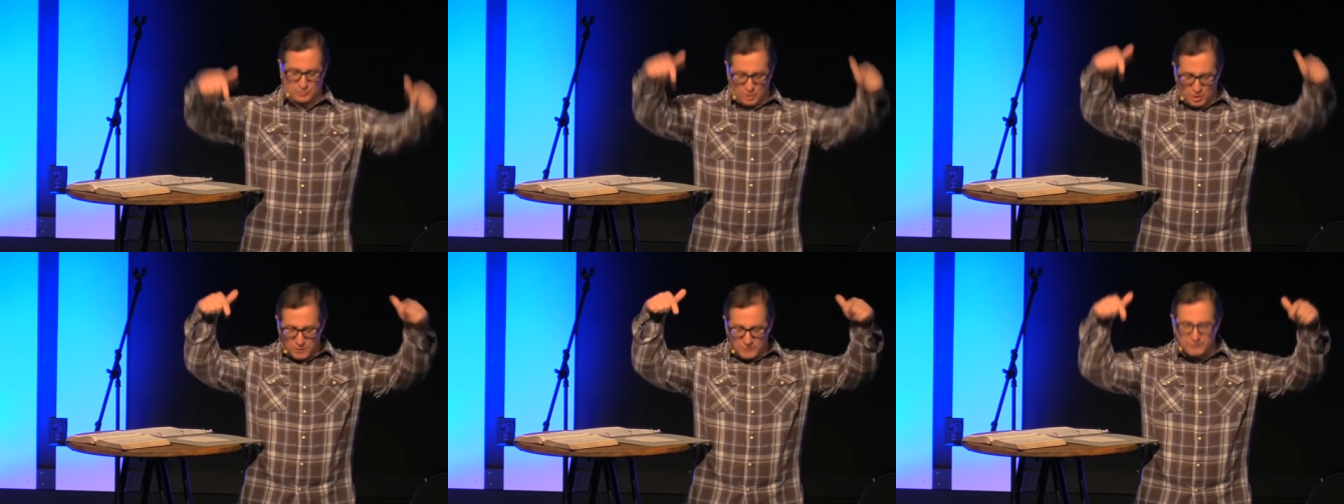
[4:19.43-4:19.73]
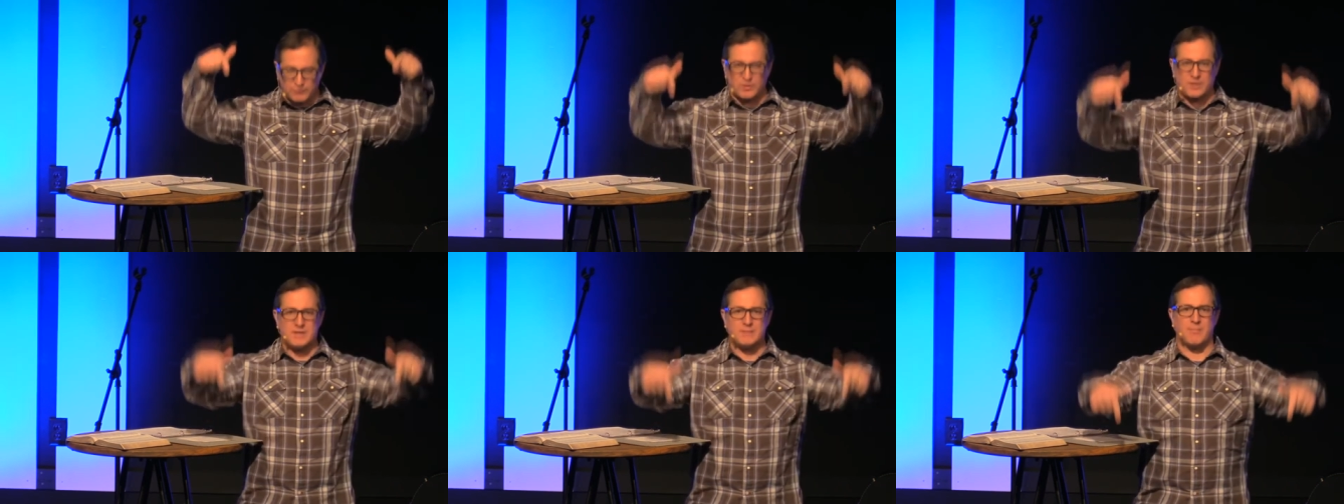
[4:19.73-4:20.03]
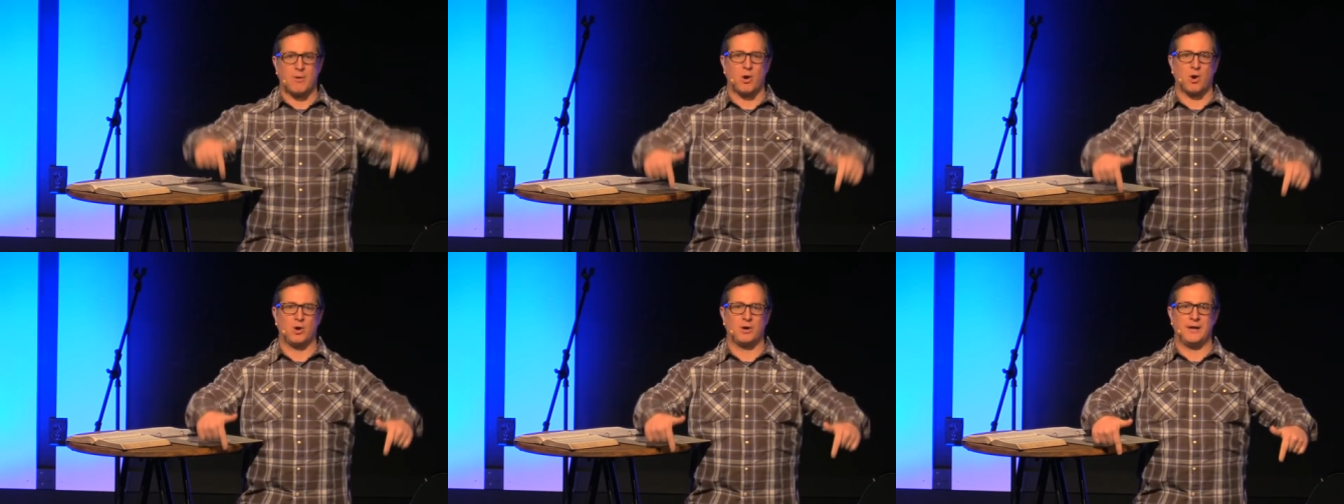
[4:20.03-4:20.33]
drove
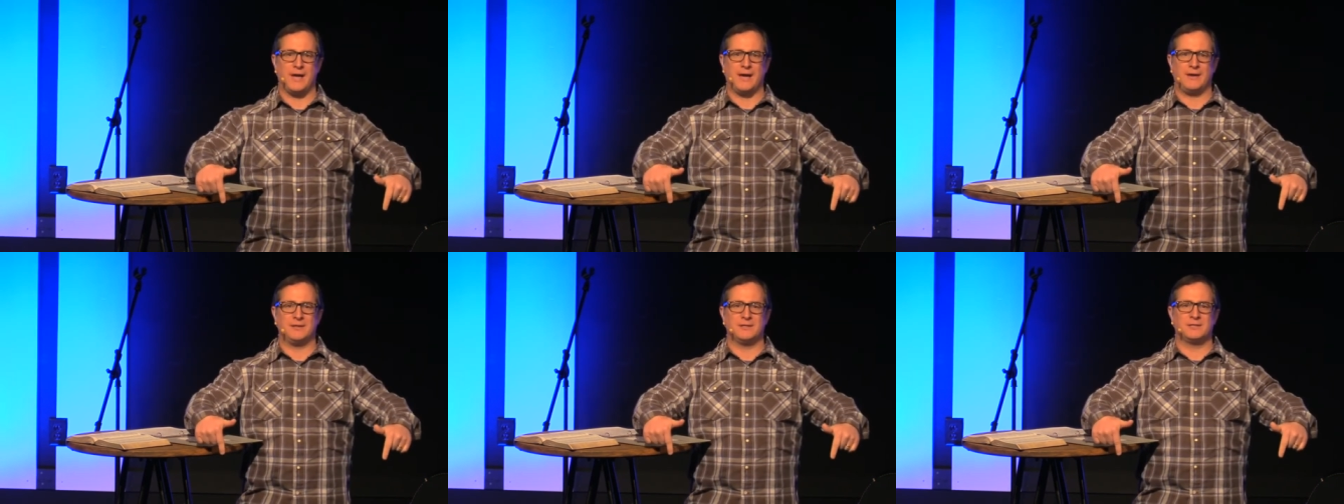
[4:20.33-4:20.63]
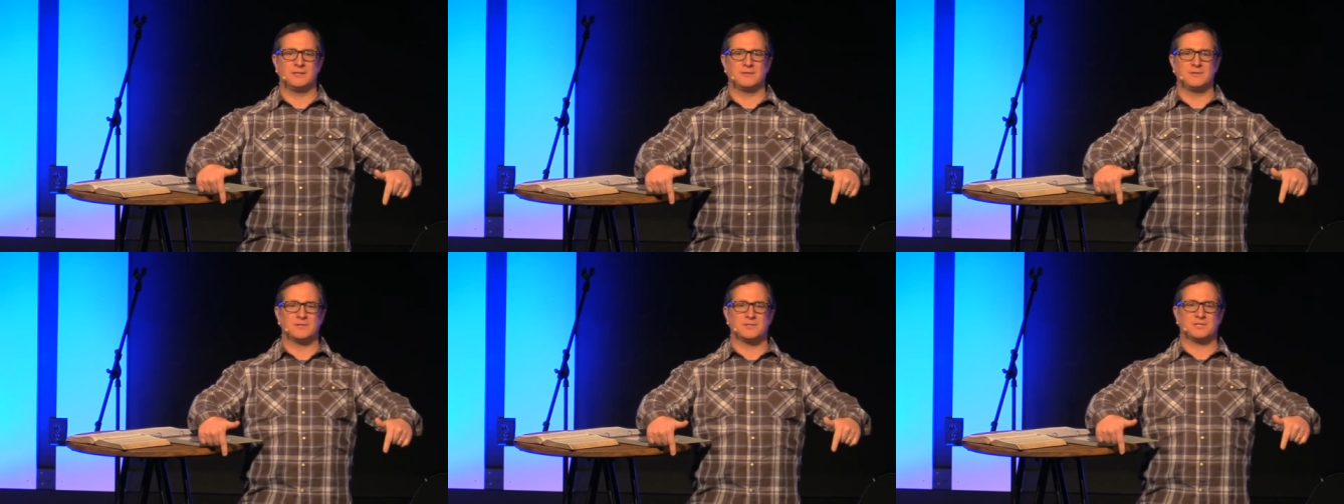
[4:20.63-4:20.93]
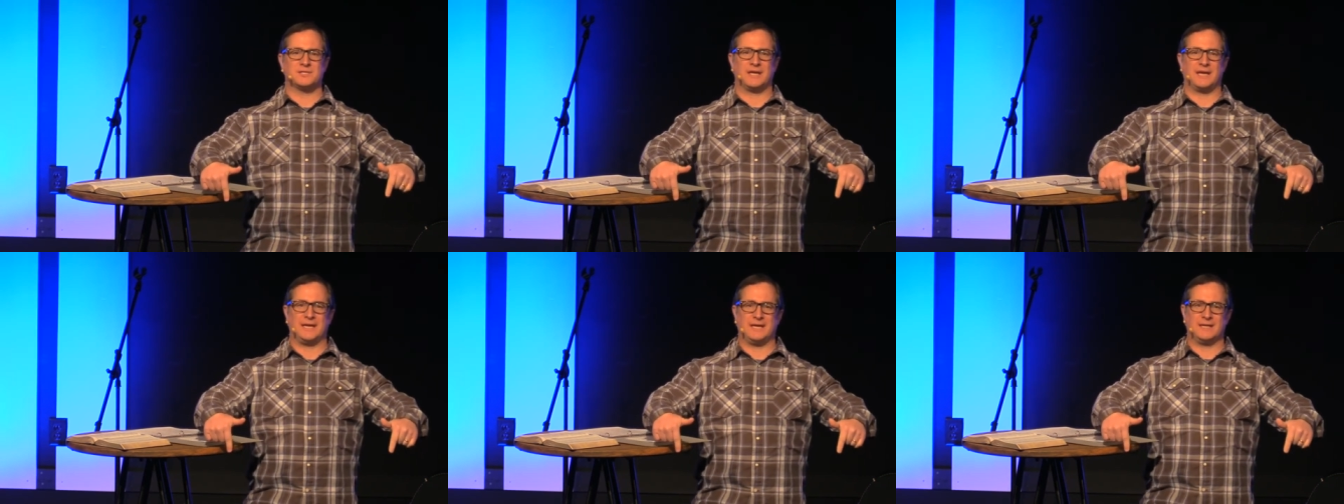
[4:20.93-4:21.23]
rebar down into the
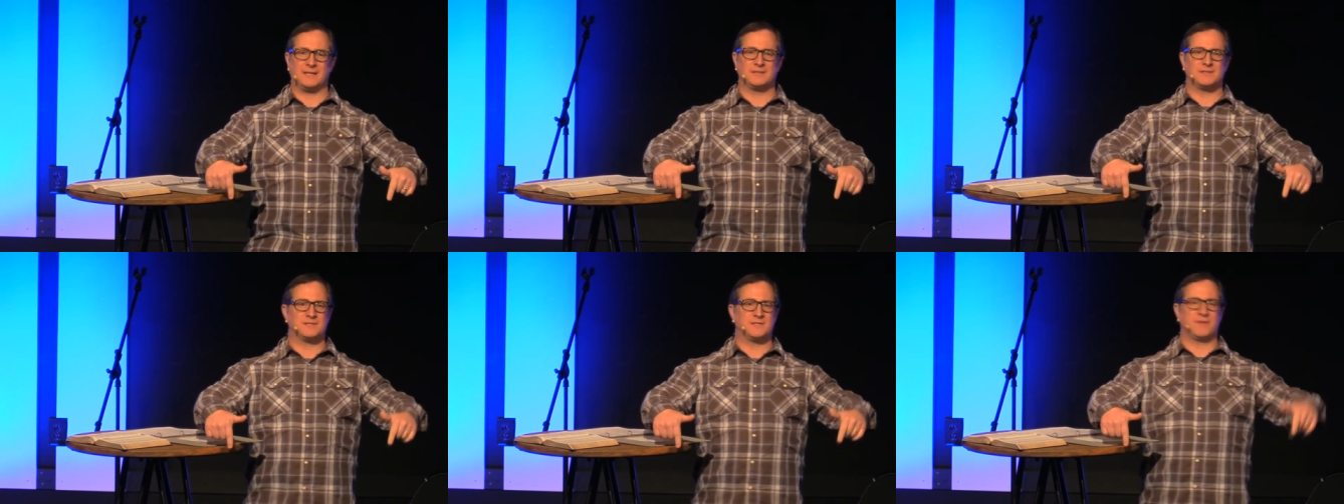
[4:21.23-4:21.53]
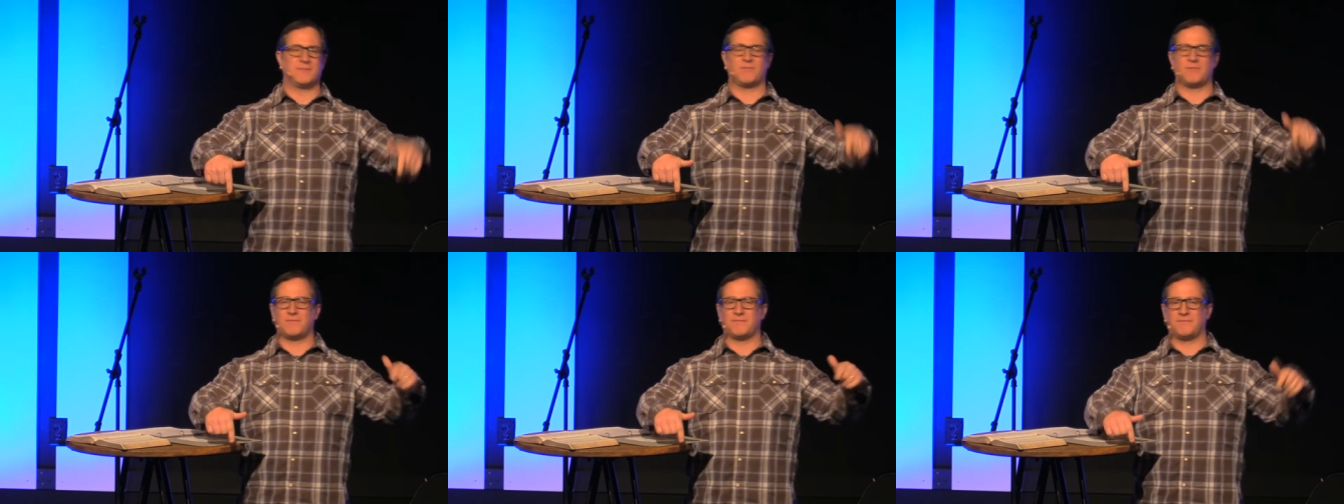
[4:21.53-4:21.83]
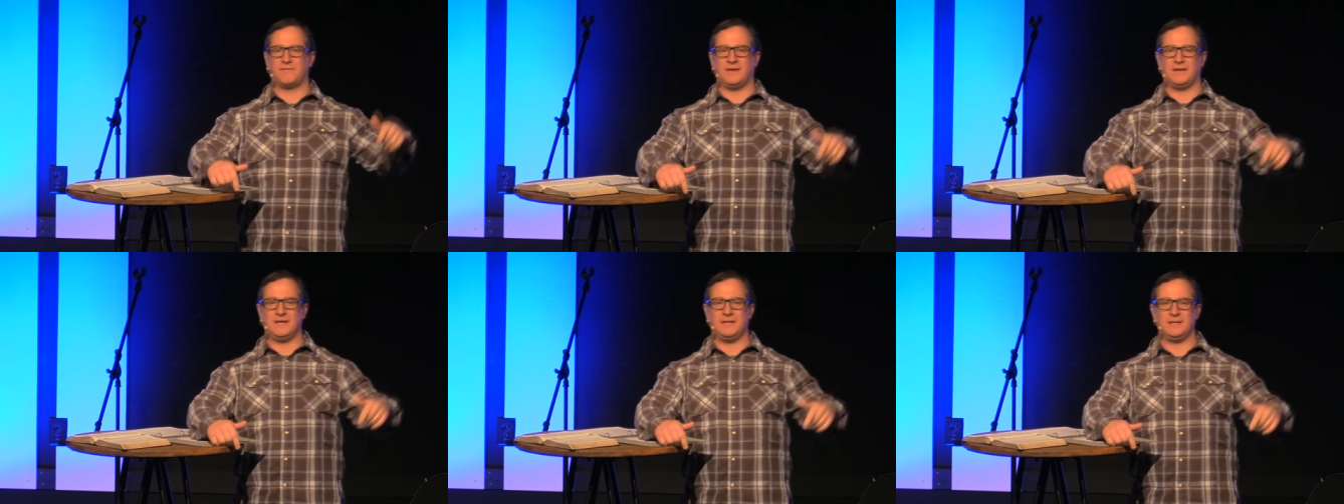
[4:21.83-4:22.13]
sand several
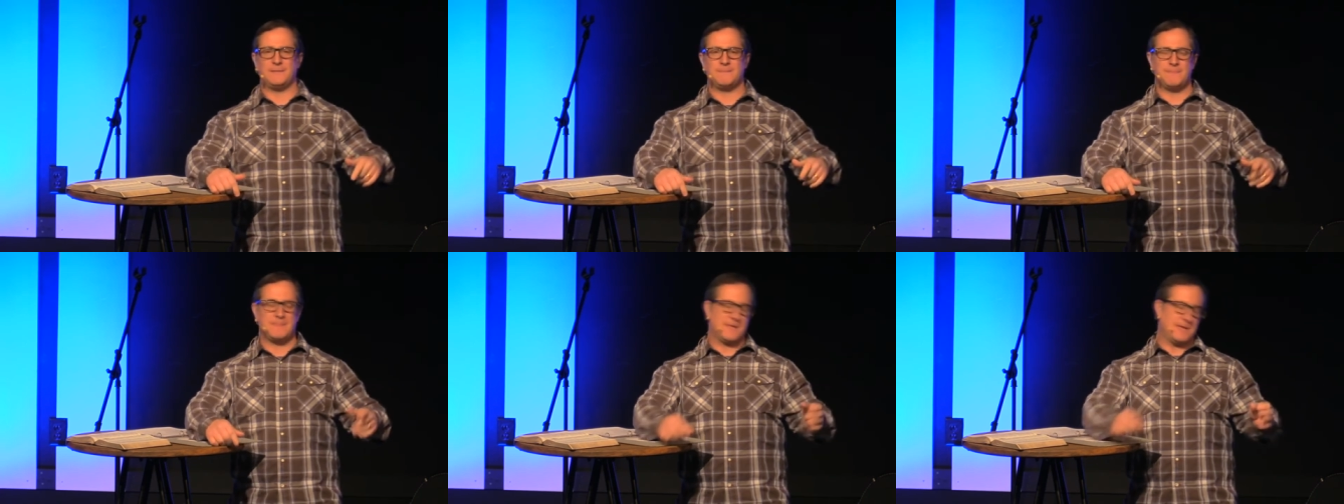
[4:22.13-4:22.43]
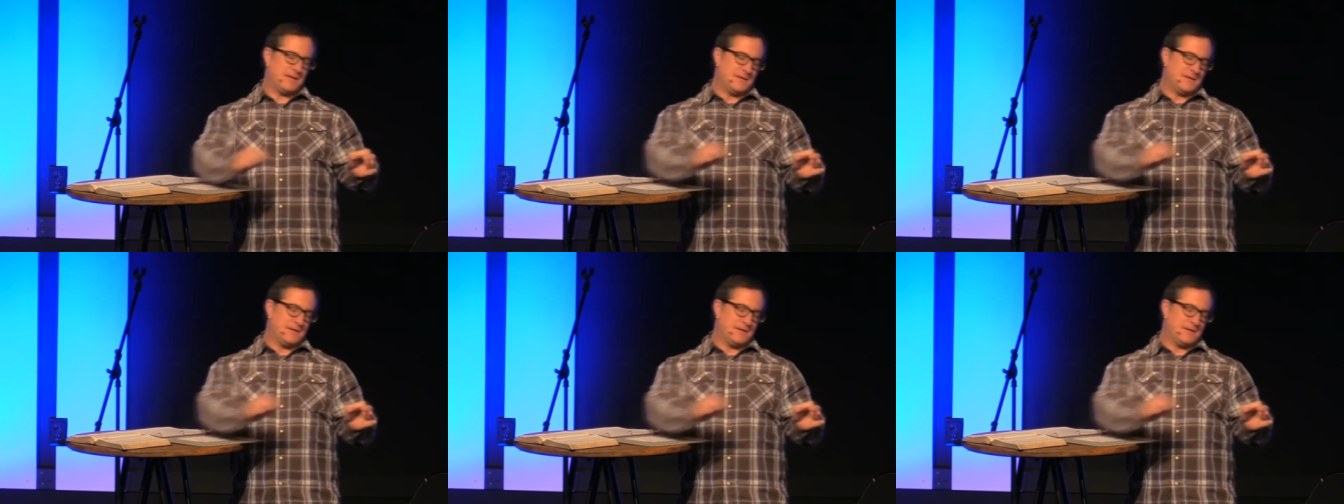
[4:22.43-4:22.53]
feet,